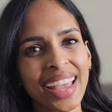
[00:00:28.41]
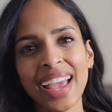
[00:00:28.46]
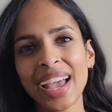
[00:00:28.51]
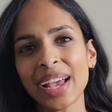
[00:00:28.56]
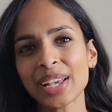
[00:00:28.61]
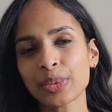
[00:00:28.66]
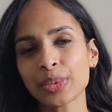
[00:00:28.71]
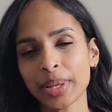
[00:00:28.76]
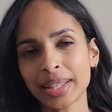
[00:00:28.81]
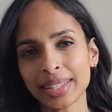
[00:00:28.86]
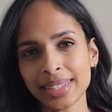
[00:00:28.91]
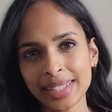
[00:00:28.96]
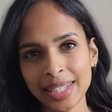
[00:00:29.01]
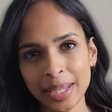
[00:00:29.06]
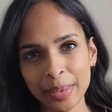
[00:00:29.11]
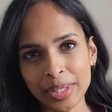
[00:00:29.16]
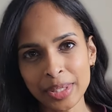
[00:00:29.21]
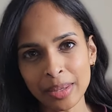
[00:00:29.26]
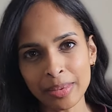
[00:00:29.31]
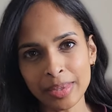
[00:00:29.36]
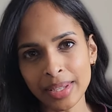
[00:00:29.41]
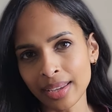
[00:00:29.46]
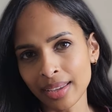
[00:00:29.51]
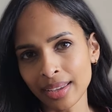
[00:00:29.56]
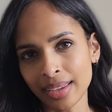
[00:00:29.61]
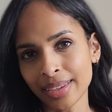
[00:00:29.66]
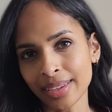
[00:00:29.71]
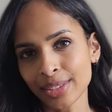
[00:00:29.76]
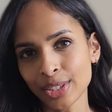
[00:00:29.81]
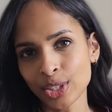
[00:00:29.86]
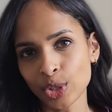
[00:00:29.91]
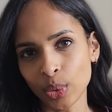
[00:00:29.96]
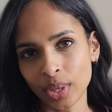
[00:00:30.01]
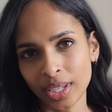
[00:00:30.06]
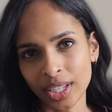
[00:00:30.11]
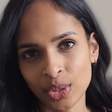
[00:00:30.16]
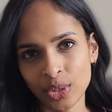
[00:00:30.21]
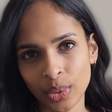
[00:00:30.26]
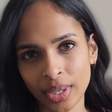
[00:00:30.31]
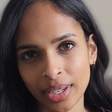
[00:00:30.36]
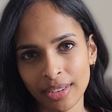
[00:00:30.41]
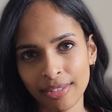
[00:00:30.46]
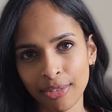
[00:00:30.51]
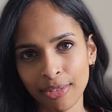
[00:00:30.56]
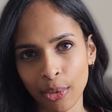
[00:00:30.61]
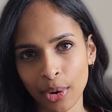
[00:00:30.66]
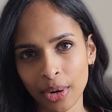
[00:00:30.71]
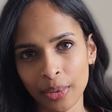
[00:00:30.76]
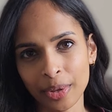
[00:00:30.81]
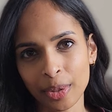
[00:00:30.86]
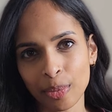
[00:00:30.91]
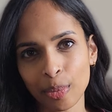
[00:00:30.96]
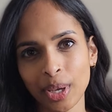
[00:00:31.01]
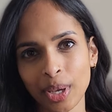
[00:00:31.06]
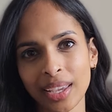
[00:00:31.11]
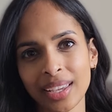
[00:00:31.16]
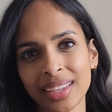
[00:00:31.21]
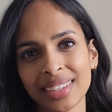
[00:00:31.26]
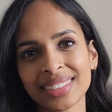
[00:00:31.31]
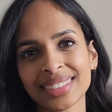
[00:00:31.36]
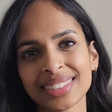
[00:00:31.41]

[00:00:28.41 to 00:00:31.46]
as well as tips I'm taking into twenty twenty-four with me.